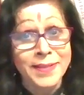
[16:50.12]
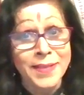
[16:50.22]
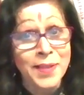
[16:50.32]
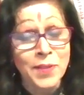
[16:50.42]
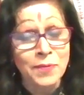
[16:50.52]

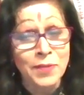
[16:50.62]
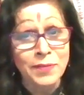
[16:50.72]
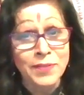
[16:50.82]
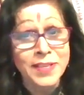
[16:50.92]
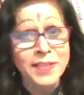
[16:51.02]
Say in the
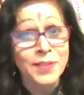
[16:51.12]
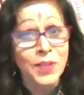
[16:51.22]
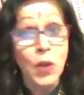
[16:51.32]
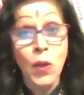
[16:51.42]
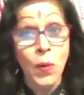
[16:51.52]
50s?
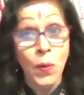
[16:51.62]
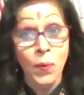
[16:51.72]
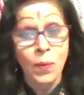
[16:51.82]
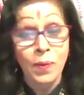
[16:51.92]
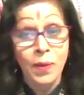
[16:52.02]
No.
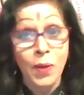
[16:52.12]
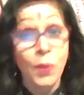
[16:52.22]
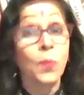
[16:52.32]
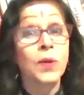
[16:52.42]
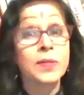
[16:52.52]

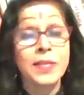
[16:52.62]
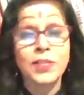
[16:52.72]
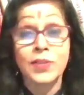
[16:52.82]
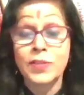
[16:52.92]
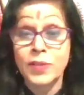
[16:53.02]
Was the
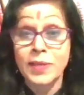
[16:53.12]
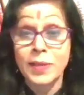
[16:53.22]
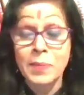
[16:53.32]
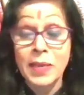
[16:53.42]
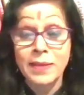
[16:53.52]
digital
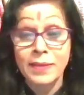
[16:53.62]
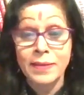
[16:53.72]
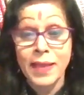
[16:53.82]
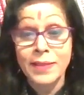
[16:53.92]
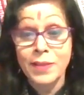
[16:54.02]
media
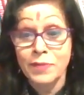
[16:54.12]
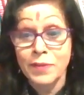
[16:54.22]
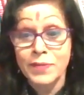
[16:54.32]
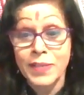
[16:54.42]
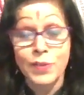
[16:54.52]
there in the
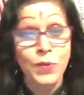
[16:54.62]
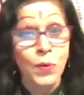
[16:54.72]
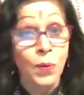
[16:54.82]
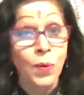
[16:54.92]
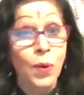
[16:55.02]
50s?
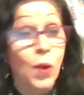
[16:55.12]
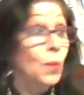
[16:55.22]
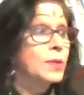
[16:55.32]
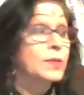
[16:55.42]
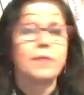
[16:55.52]
No.
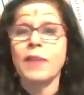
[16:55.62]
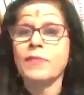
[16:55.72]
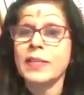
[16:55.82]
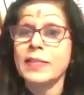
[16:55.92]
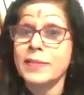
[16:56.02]
Was
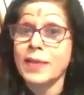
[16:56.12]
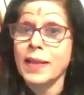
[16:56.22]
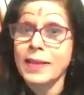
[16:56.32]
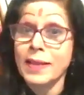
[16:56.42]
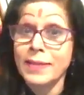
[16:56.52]
graphic
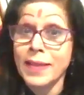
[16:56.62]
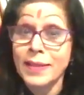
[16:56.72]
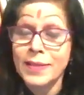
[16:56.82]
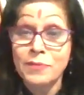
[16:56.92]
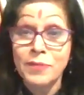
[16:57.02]
designing there
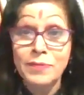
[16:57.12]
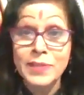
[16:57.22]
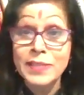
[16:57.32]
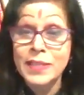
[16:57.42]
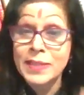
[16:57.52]
in the
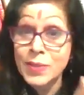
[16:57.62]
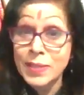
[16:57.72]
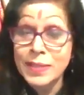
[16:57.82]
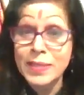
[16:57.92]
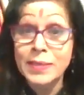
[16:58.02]
50s in
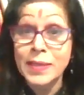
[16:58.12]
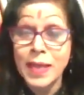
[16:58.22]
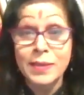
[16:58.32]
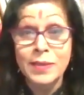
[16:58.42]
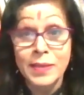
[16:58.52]
the
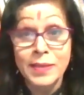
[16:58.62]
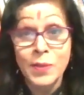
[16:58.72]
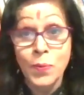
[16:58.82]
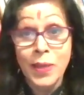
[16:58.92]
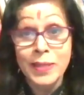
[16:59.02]
kind, in
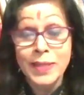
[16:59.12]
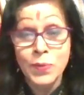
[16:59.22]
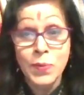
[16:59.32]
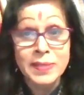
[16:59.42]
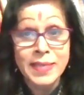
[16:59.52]
the way
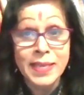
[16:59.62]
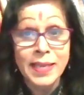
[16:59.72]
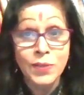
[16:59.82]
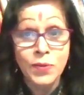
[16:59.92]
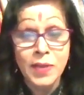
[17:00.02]
that we are seeing
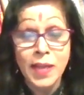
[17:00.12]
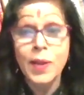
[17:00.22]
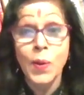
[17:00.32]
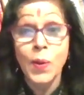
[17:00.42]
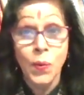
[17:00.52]
it today?
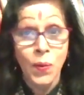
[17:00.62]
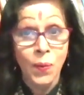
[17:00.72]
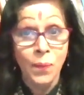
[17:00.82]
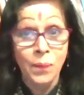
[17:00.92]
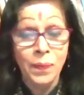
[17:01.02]

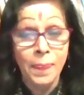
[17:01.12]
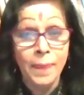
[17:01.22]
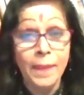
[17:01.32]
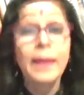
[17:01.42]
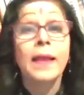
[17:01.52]
No.
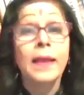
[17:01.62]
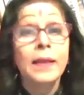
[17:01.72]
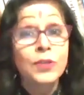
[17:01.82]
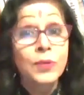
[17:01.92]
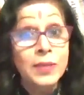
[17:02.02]

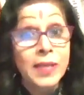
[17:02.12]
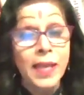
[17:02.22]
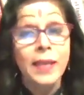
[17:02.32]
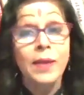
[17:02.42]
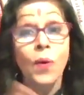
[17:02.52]

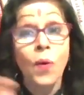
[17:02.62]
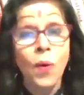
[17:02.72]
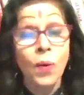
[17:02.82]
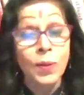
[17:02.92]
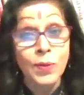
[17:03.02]
Today,
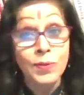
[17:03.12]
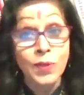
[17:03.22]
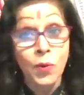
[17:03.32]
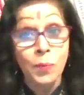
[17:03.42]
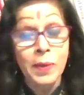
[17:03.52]
all those
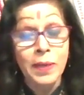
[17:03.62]
are open.